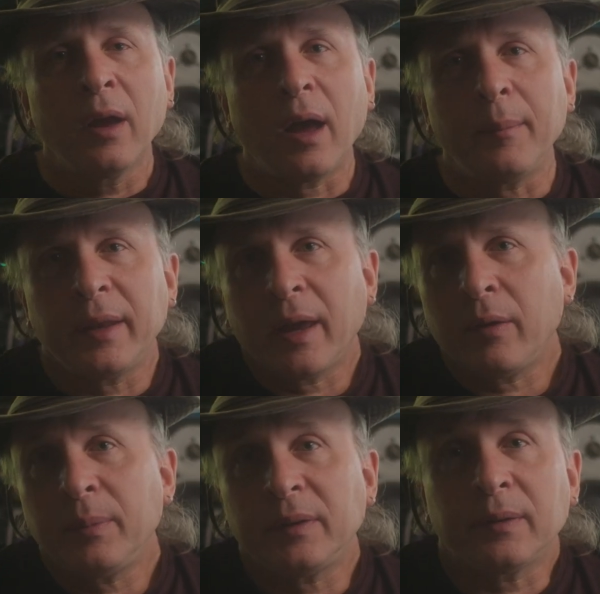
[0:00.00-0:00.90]
I mean, that
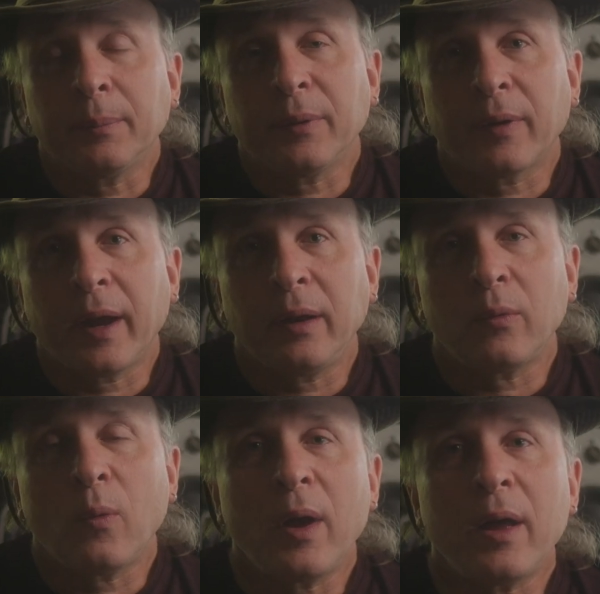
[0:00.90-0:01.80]
would be simple, right?
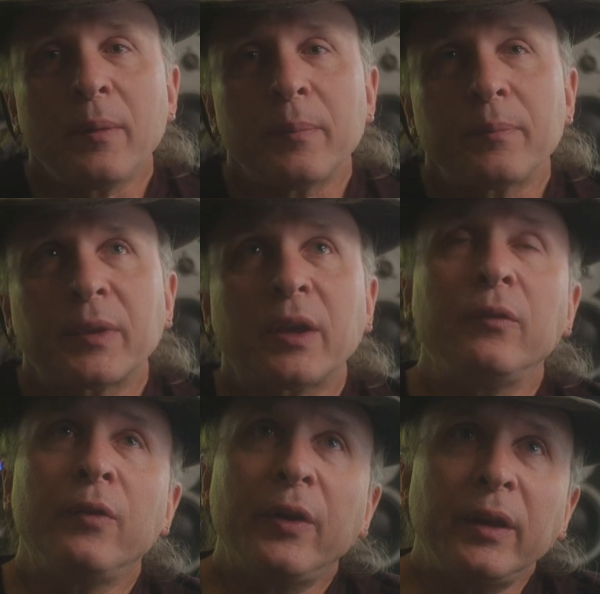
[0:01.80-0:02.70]
Well,
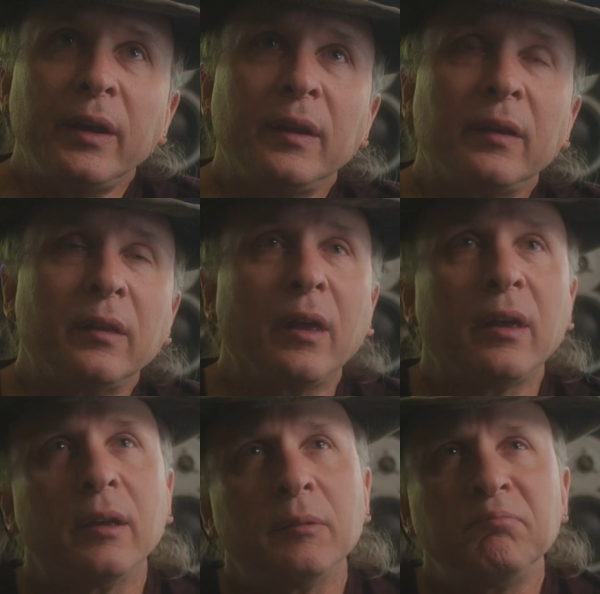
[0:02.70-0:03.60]
converting
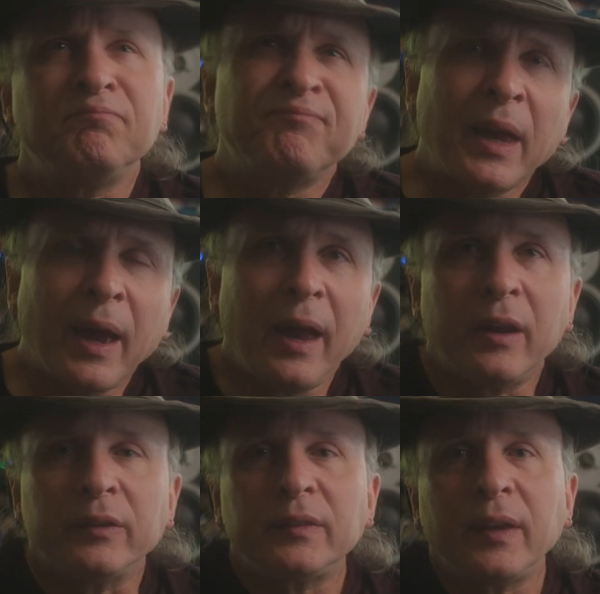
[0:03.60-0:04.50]
the
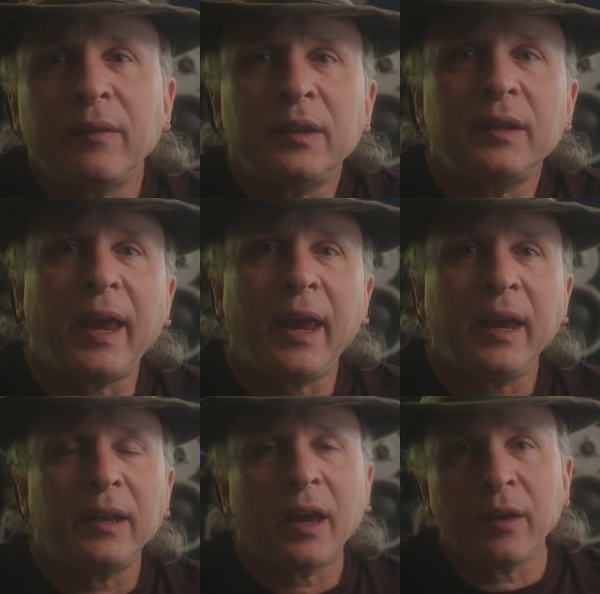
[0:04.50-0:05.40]
7 to
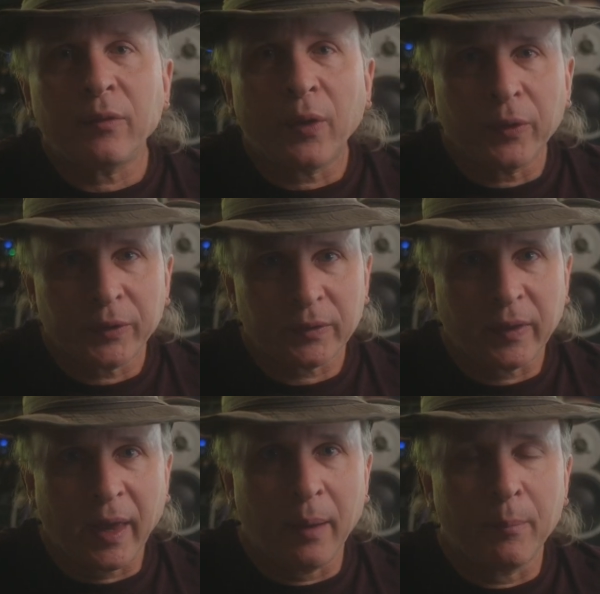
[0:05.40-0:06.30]
8, 9 volts
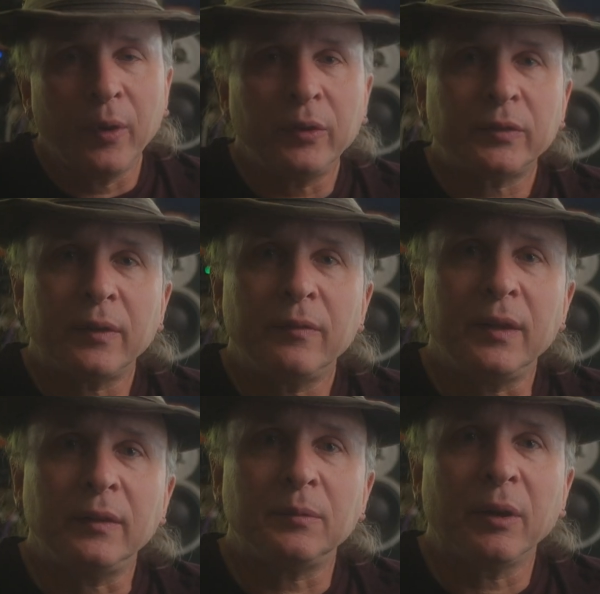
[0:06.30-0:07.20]
that most of
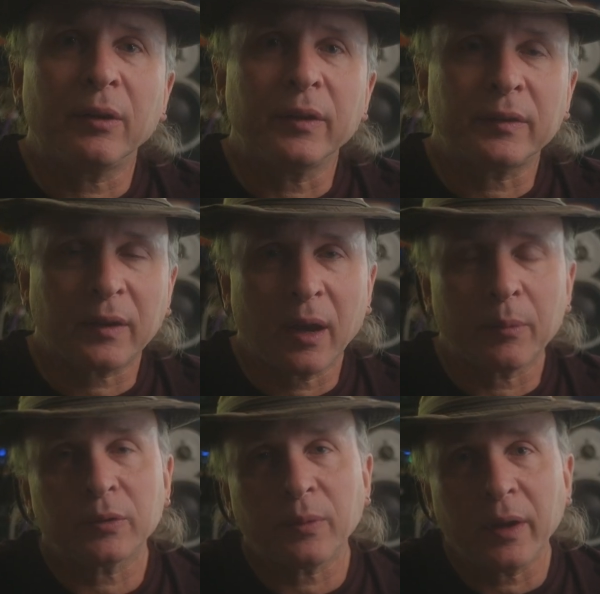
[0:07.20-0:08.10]
these mirrorless
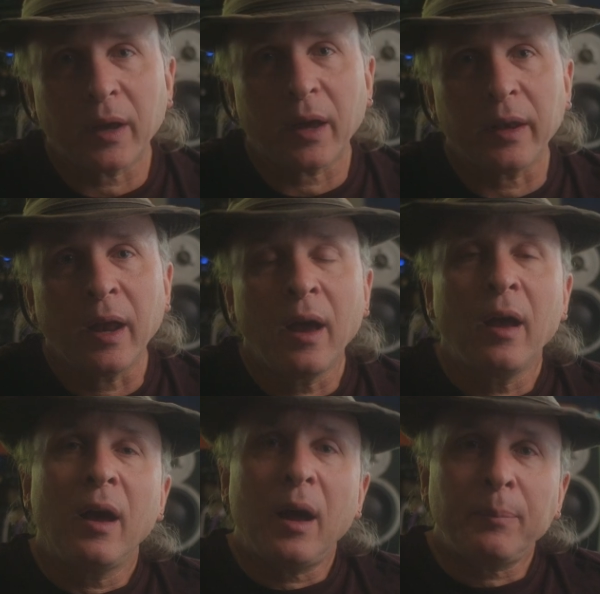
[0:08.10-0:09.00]
cameras run on
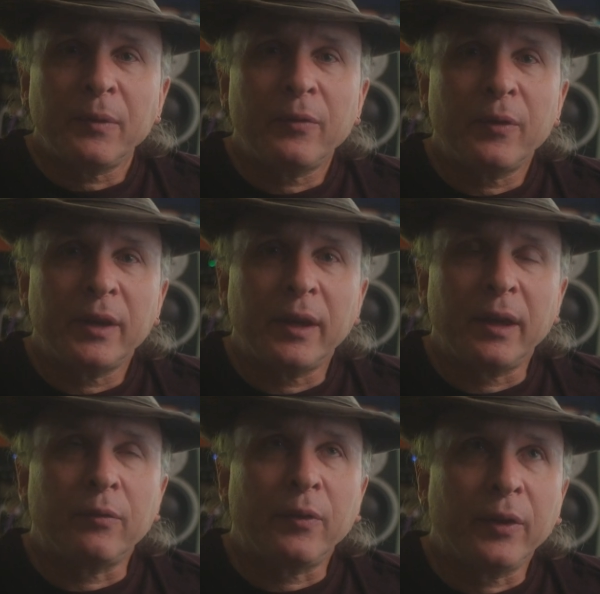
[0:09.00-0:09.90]
up to
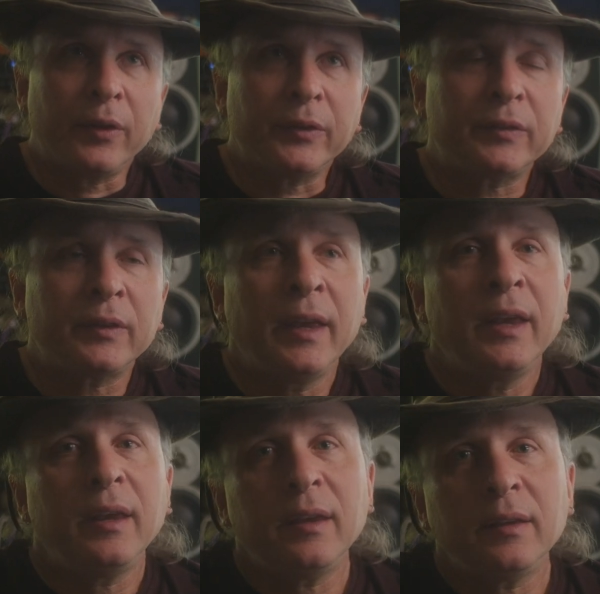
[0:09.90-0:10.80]
48 volts
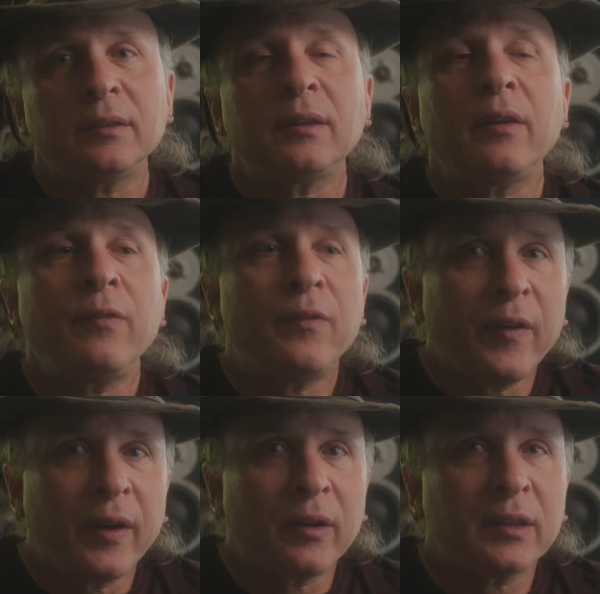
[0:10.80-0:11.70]
is a
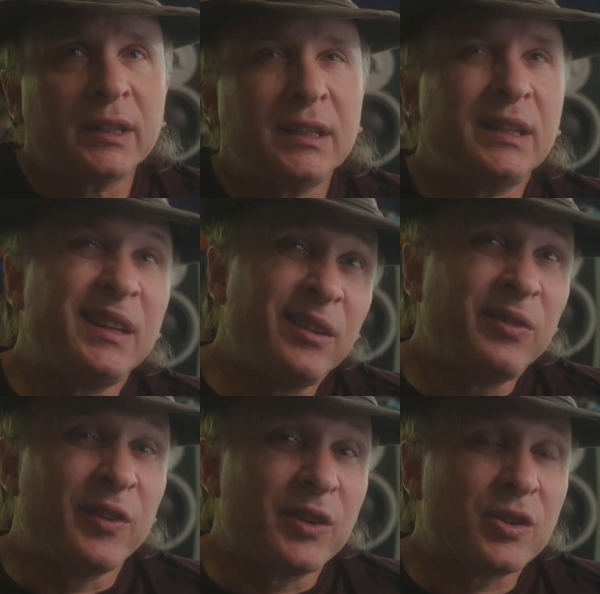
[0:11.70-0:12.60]
fairly
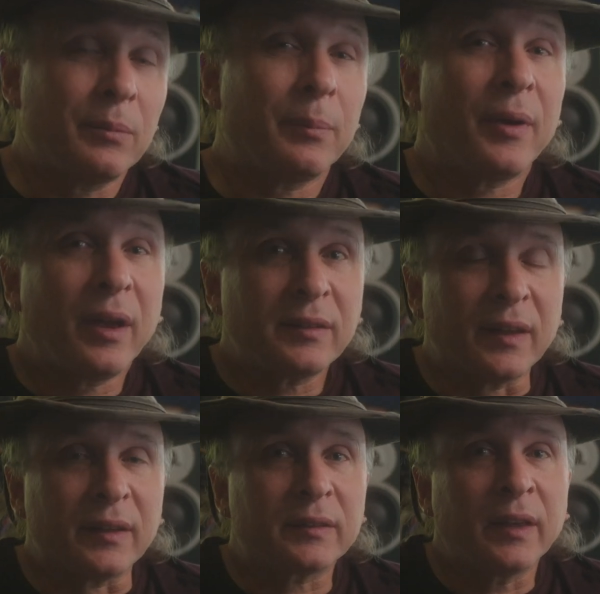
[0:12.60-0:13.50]
inefficient
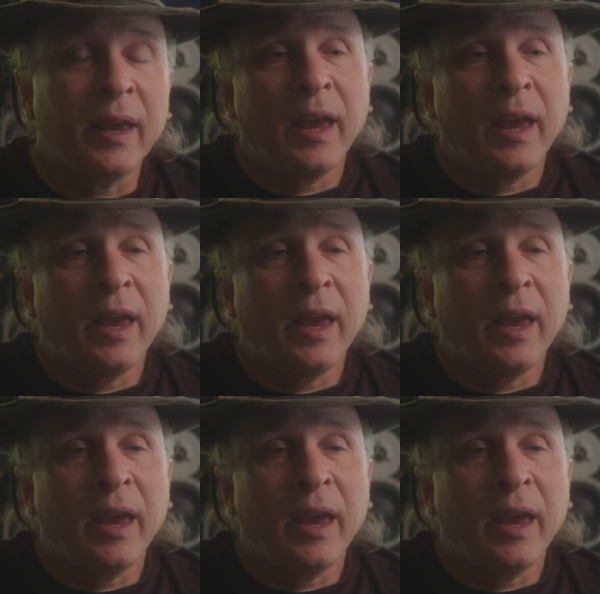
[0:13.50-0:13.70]
process.